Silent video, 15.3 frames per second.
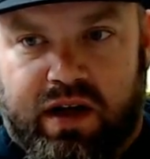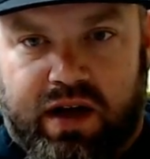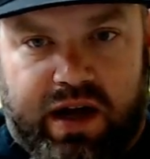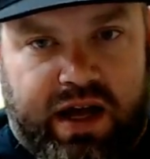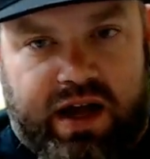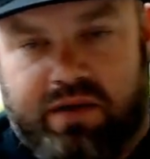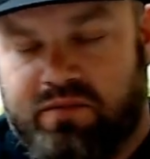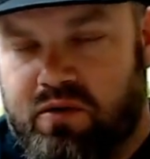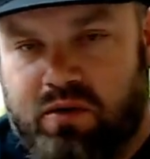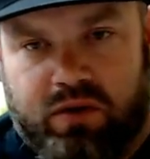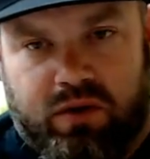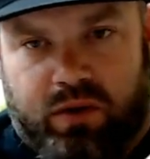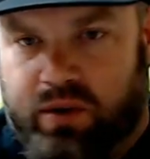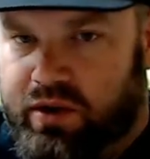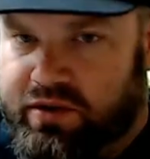I have no
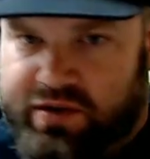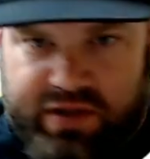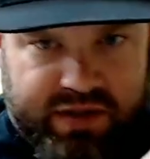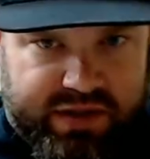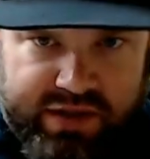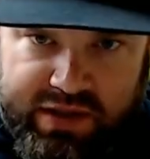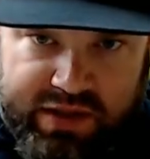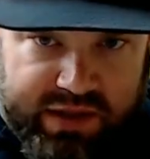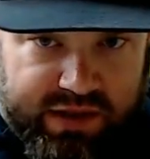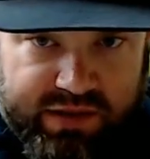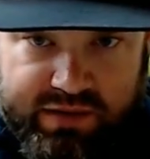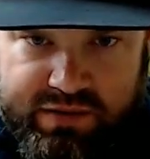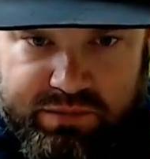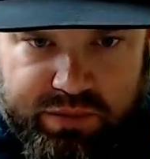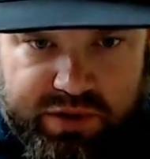loyalty to any
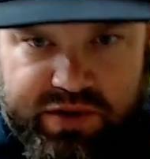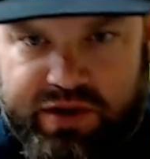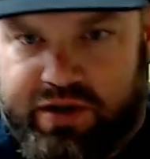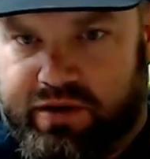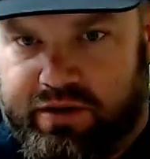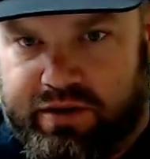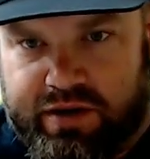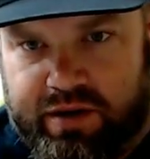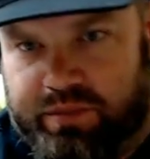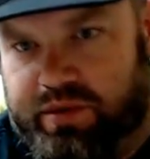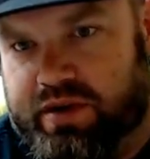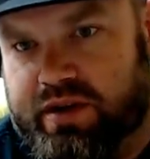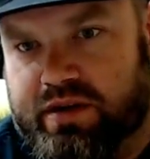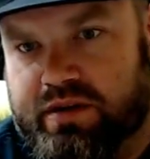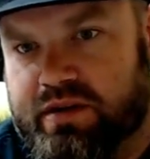particular company.